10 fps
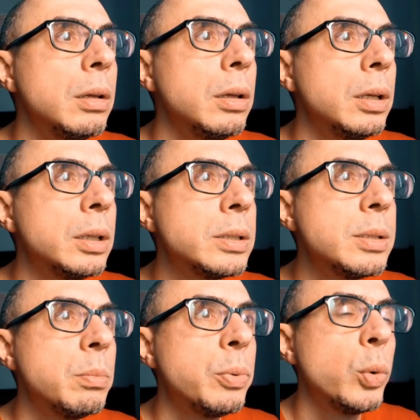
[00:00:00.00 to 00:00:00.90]
It's
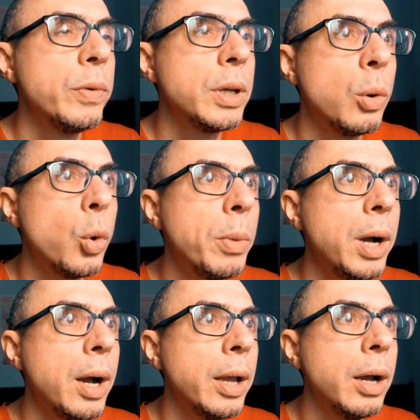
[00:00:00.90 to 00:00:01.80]
improving
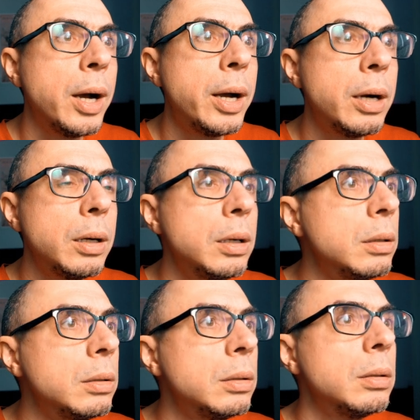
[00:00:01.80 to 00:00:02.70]
HOMA-IR
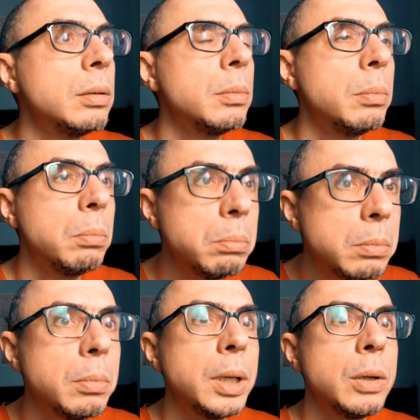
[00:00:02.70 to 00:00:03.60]

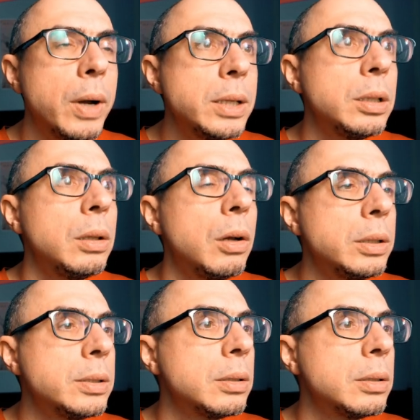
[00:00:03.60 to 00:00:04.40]
by quite a lot.